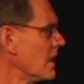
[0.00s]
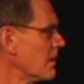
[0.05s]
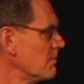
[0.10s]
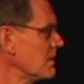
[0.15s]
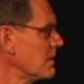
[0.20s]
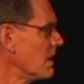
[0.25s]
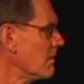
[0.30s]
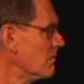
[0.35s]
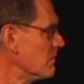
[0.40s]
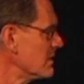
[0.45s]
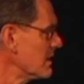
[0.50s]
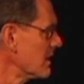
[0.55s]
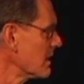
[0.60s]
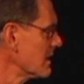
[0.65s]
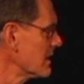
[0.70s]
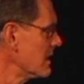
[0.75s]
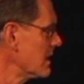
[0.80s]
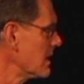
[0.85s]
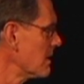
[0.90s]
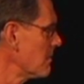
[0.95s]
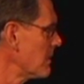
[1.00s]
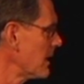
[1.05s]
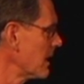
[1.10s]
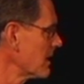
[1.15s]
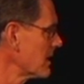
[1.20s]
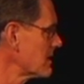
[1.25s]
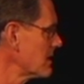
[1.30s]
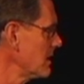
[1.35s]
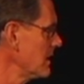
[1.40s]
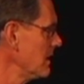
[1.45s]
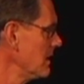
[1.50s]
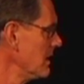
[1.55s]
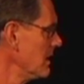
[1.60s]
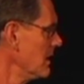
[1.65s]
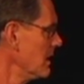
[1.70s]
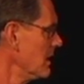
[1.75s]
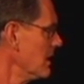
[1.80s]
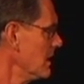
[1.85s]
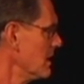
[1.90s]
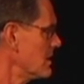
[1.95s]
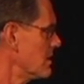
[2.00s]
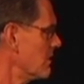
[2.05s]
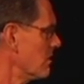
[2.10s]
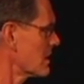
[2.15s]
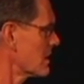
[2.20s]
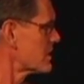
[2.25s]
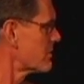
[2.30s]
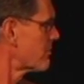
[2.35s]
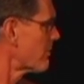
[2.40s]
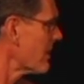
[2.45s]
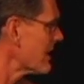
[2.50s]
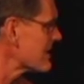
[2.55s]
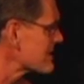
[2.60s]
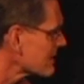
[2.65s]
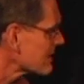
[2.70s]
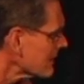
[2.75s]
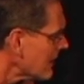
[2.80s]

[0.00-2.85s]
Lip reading: Num-Numville in the ability to express